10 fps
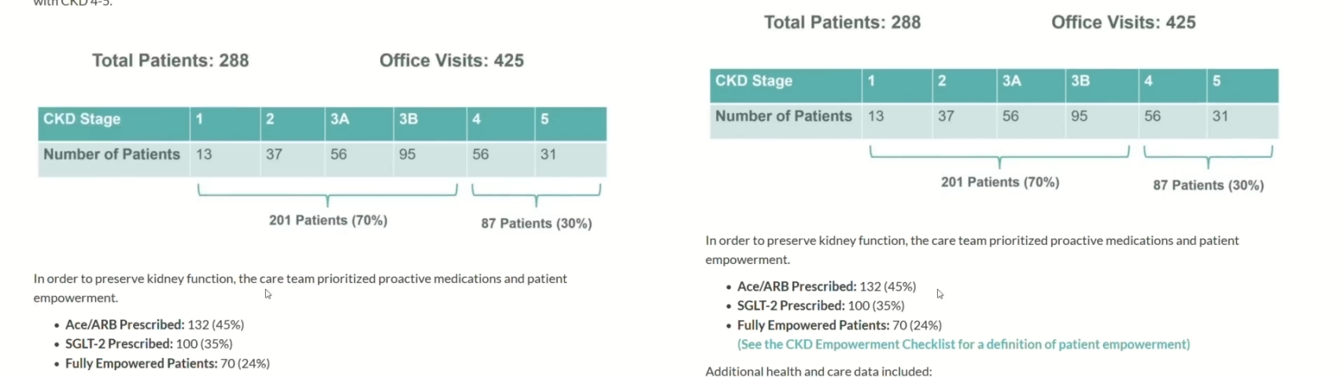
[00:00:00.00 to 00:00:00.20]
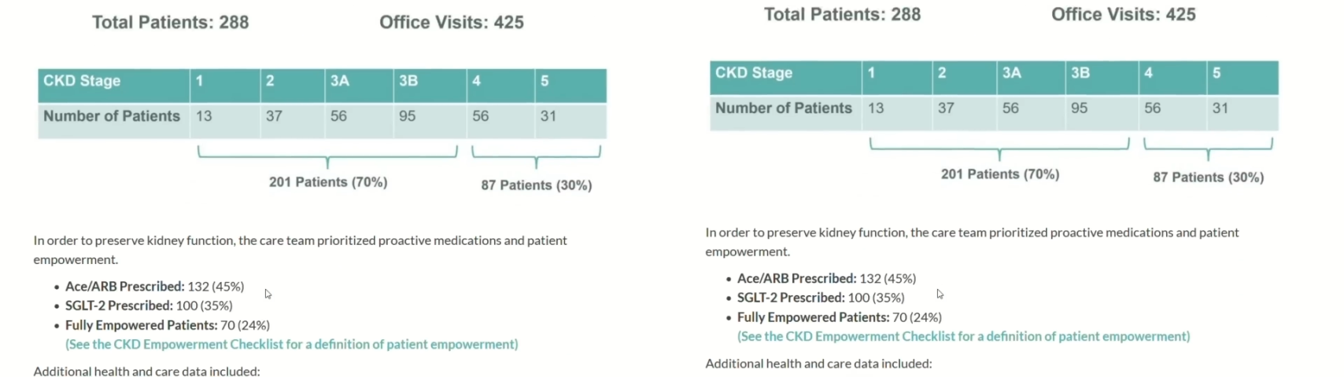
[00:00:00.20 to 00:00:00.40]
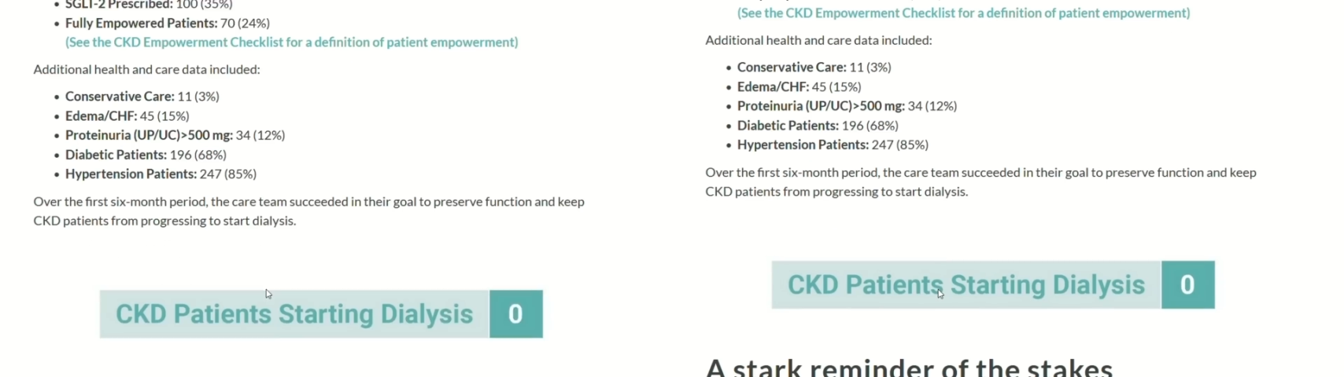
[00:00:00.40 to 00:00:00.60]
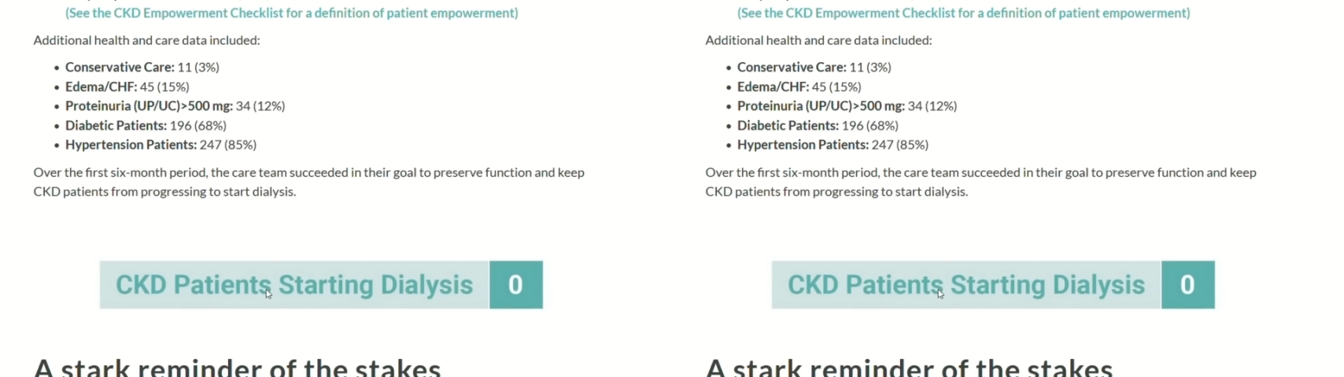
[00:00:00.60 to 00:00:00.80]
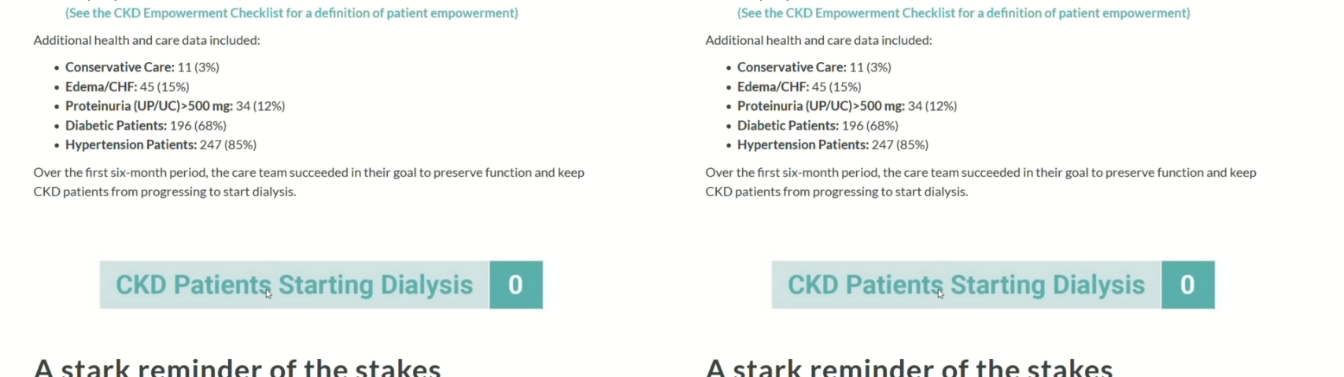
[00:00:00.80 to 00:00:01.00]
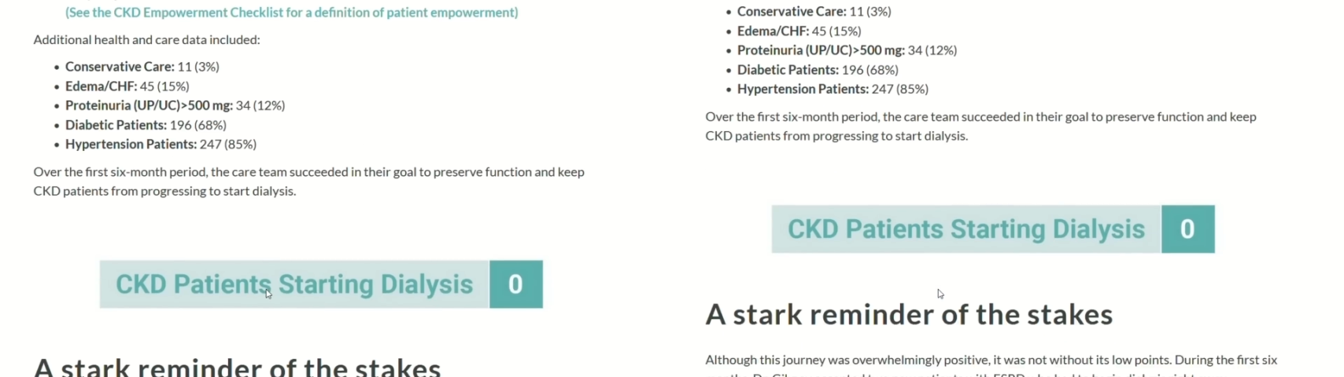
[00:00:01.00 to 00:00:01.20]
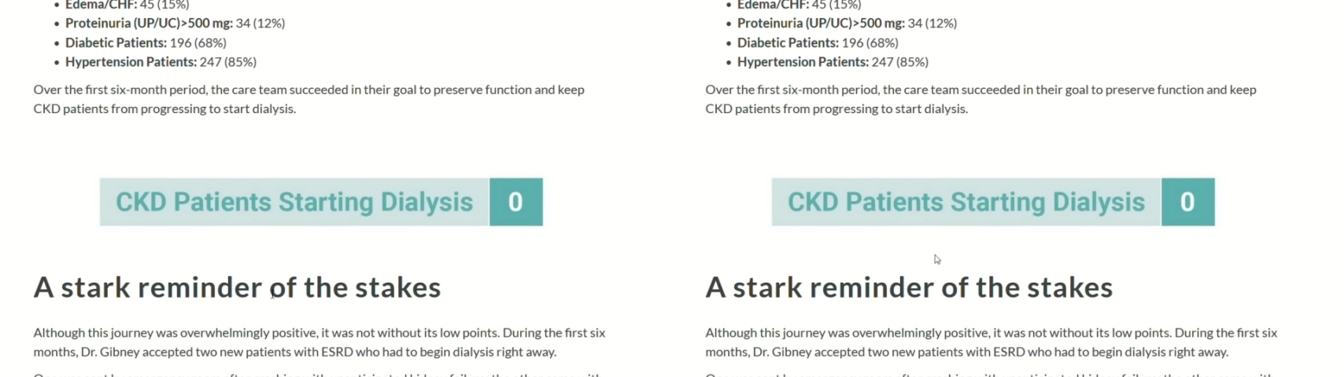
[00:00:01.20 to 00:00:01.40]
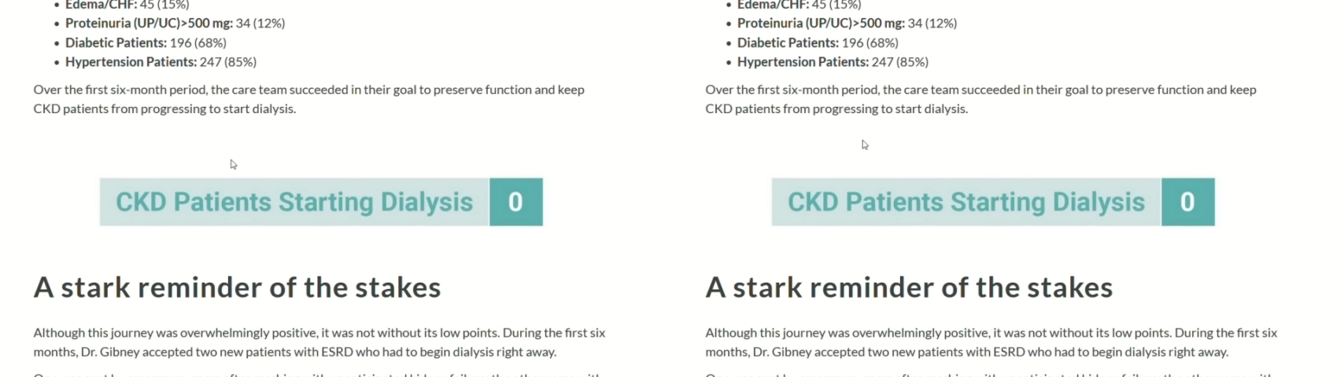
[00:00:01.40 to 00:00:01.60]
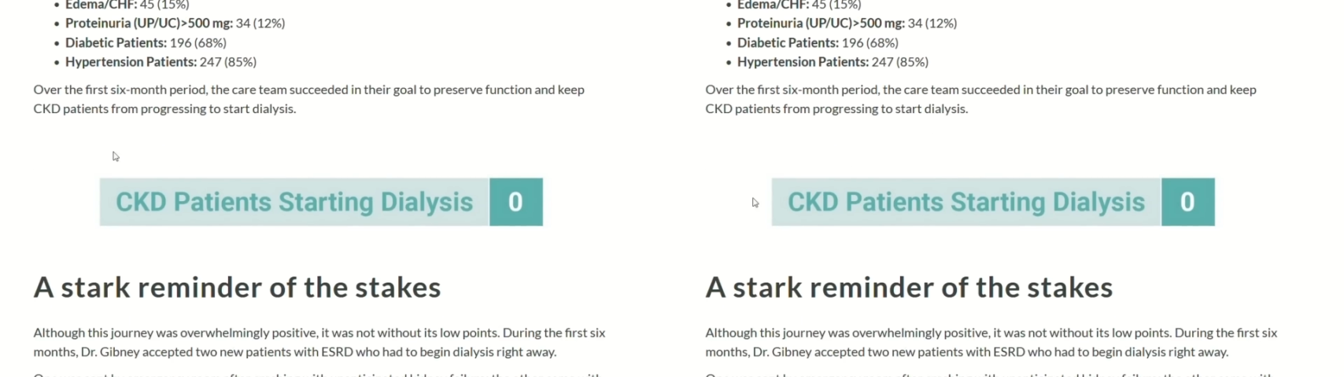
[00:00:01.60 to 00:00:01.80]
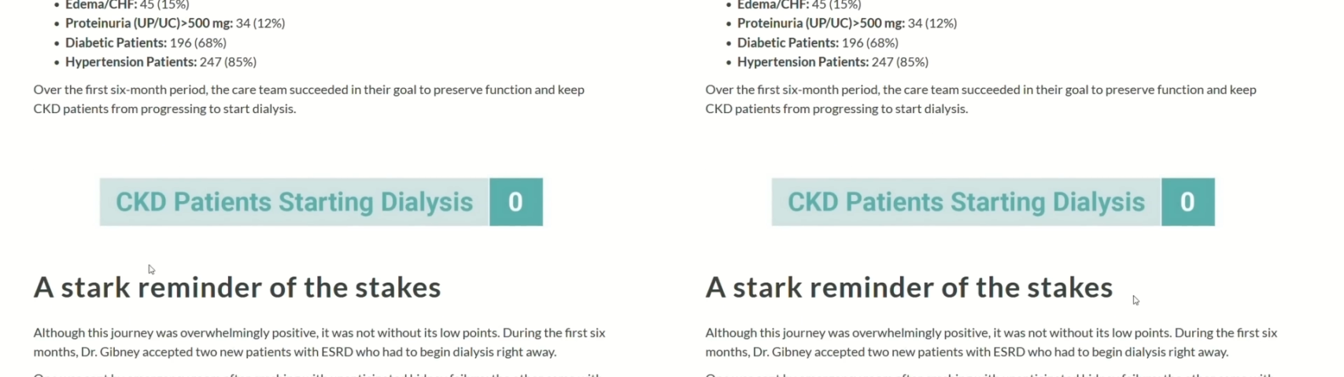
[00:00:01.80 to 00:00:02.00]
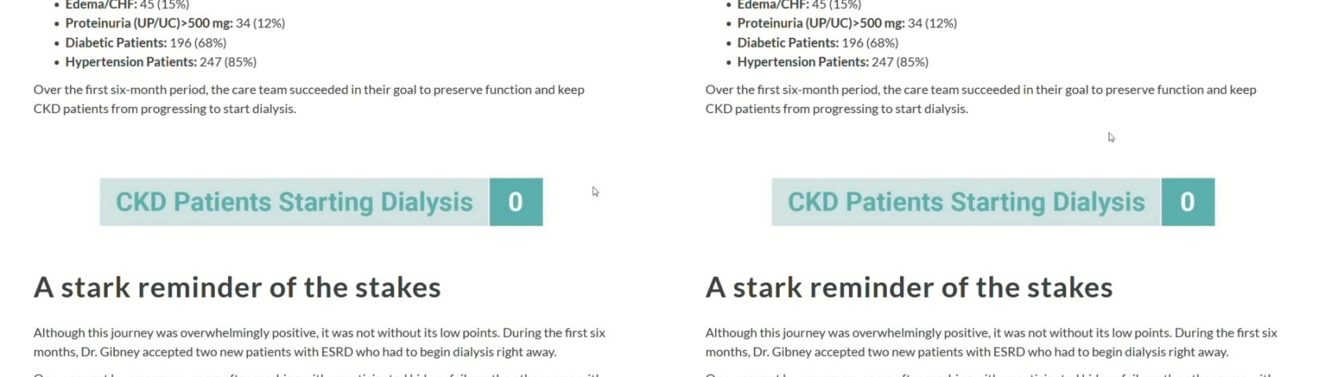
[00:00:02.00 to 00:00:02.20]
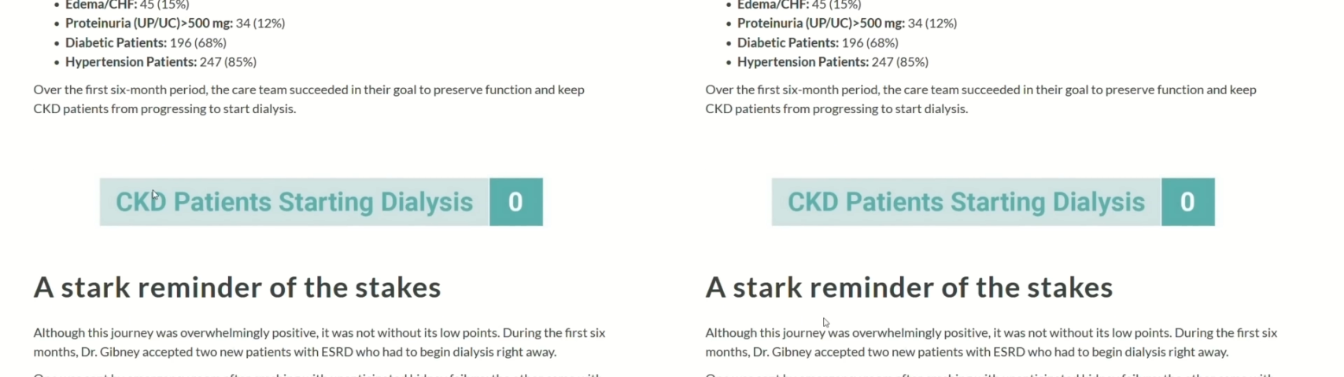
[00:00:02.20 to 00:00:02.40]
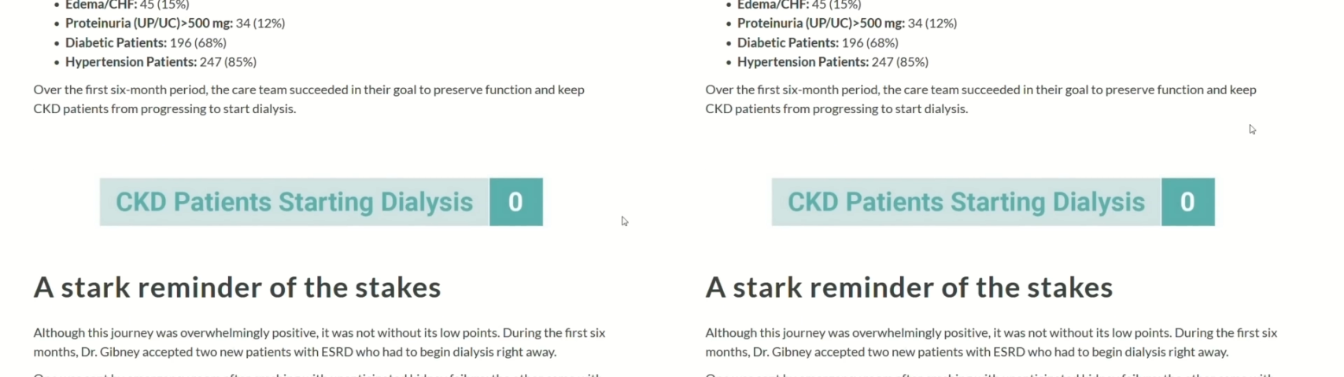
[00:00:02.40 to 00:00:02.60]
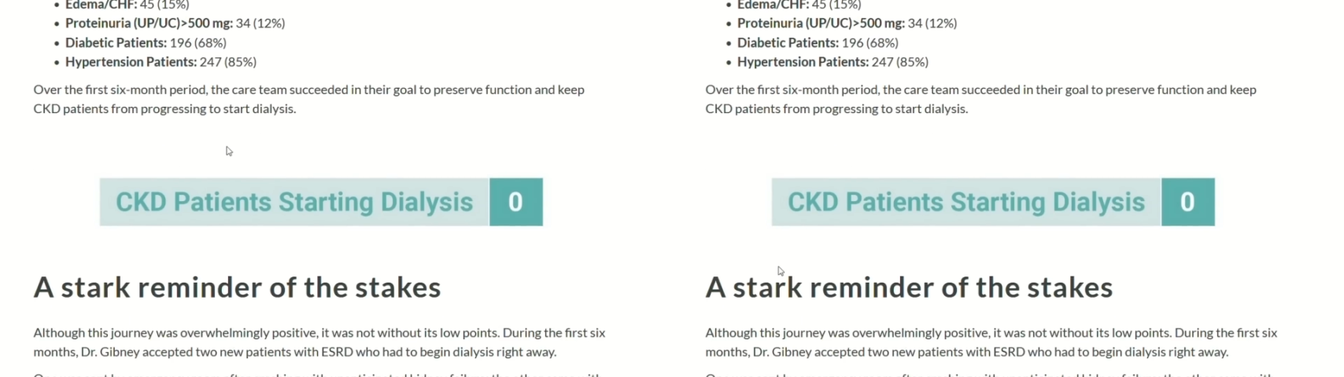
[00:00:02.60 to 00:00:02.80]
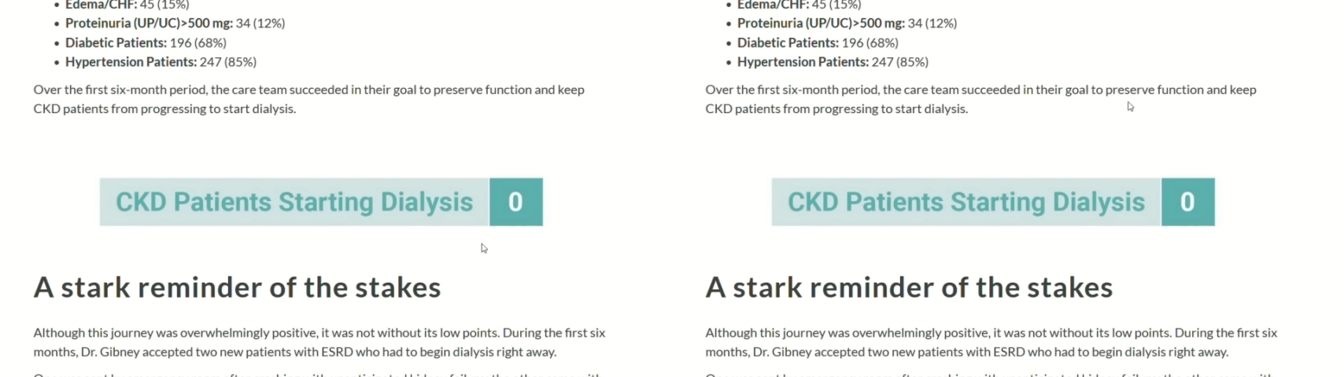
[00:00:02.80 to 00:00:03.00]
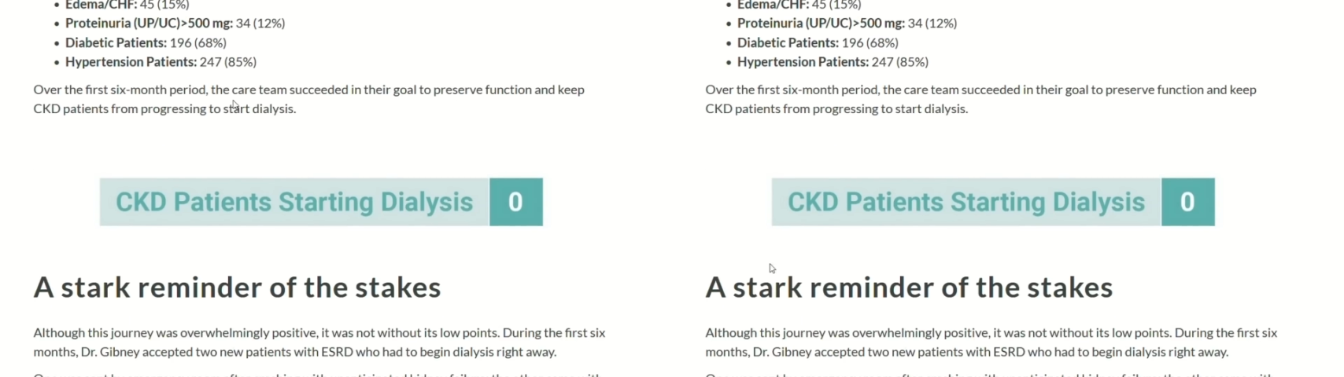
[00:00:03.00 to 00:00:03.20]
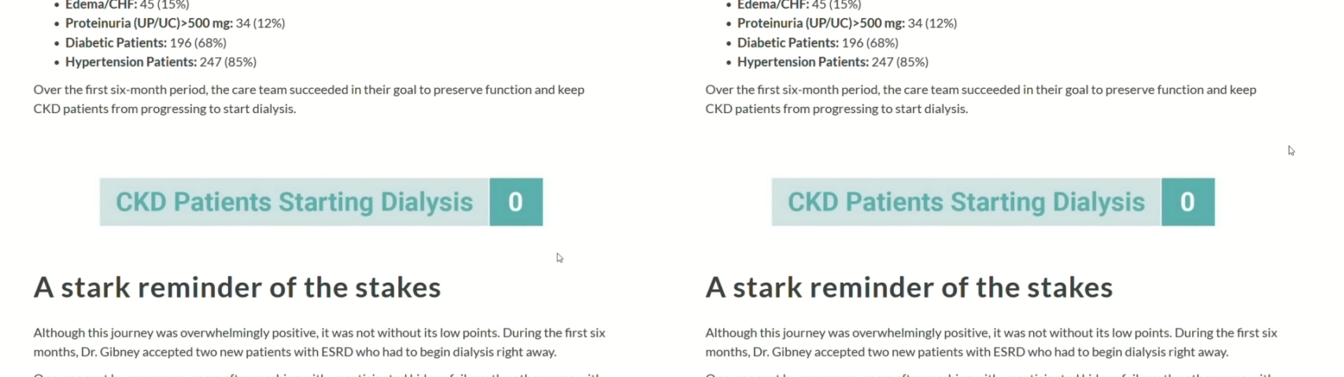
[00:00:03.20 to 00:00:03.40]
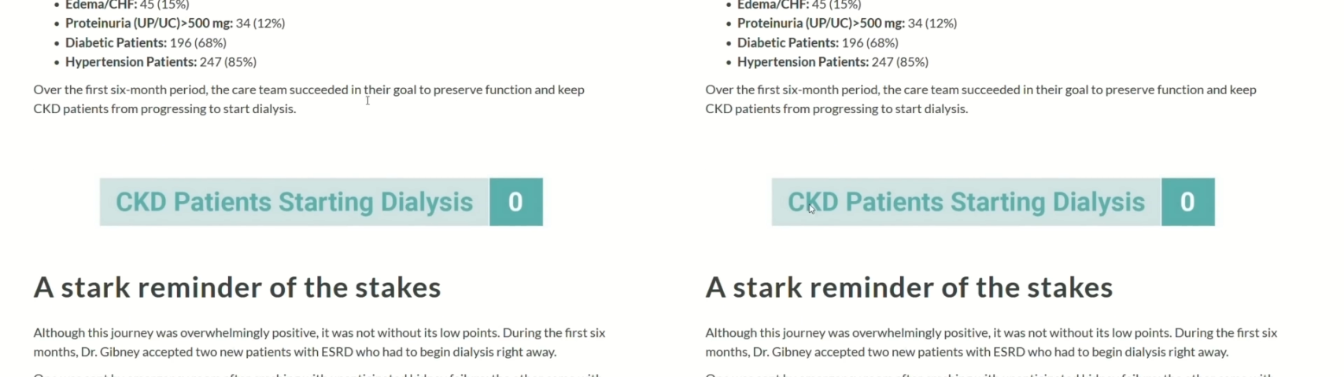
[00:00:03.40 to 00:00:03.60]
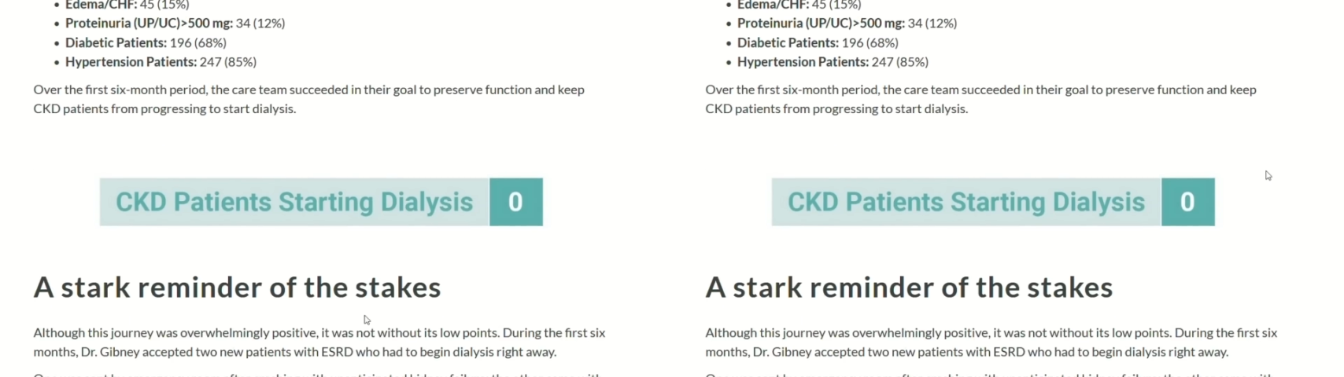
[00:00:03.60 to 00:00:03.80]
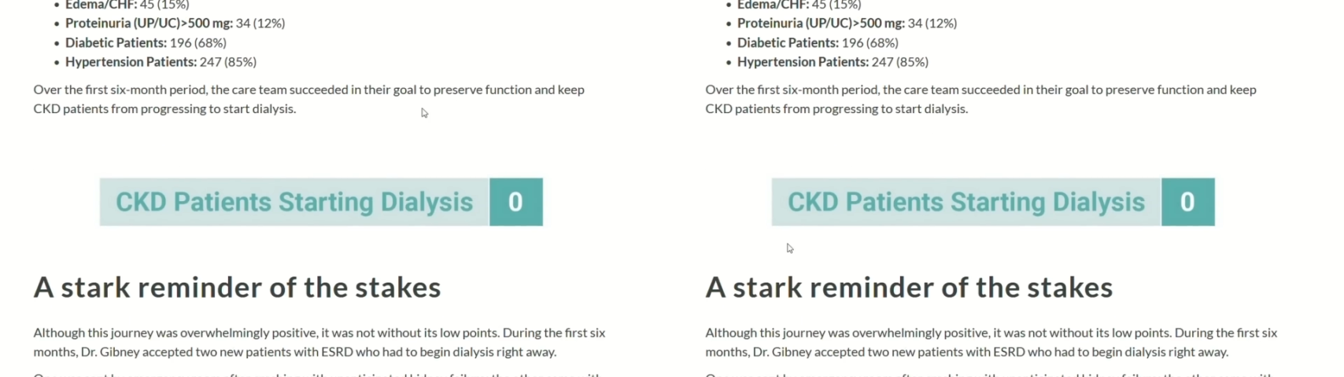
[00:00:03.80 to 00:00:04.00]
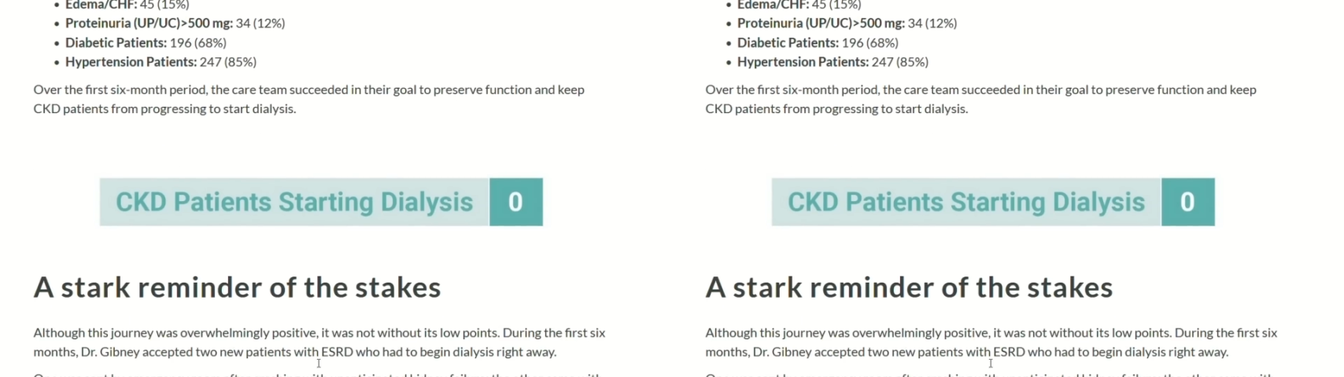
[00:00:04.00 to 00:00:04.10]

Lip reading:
[unreadable: no face in view]